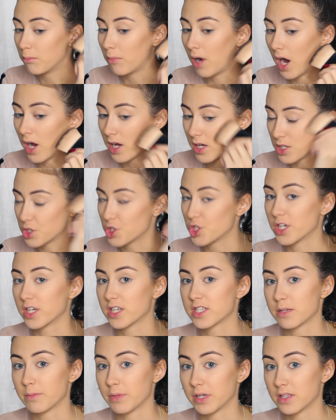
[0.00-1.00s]
my
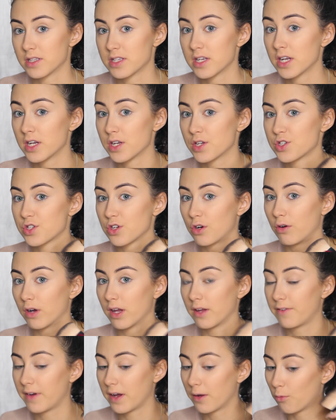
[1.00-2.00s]
cheeks a bit.
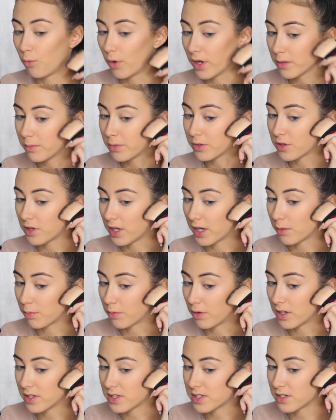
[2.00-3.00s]
So if I want to put like
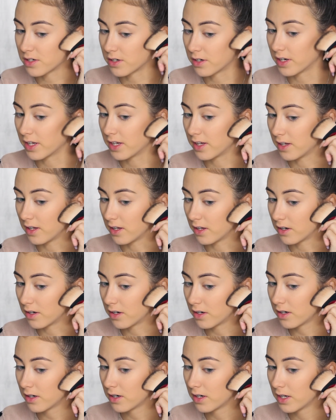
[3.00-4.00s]
bronzer
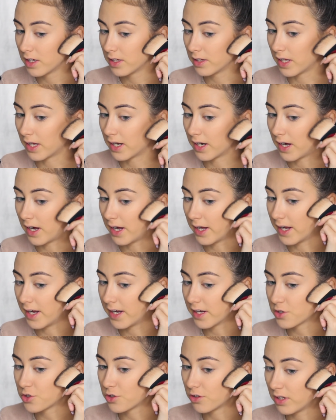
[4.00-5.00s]
here, then I
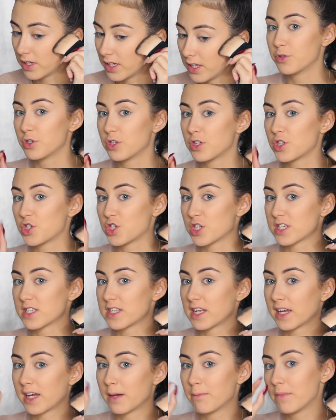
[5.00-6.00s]
actually put it
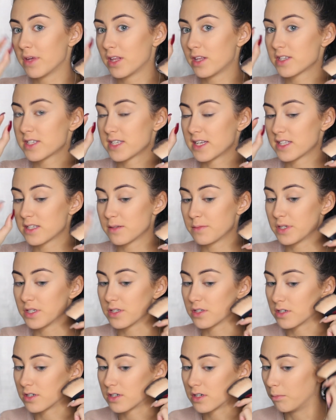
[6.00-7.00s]
just like a
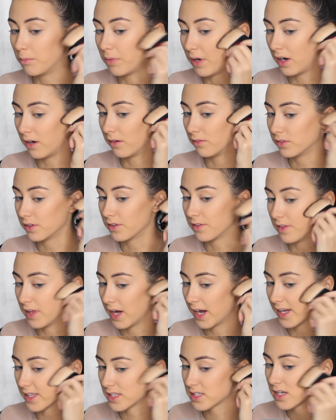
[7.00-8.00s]
millicentimeter above
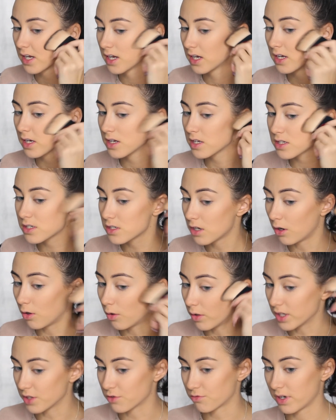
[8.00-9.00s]
that,
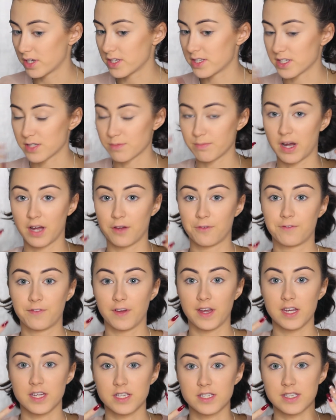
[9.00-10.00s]
so it raises my
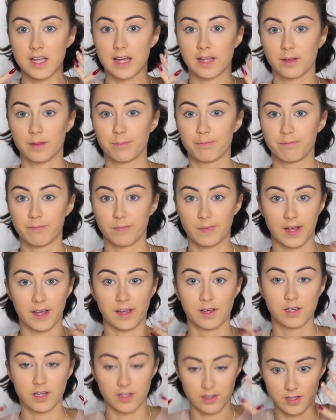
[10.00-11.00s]
face and
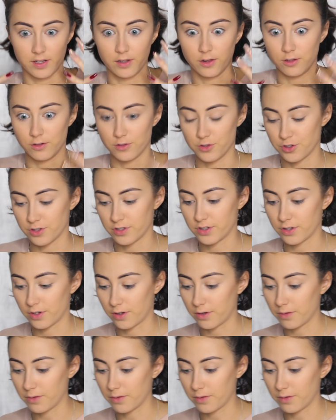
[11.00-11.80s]
like the illusion, you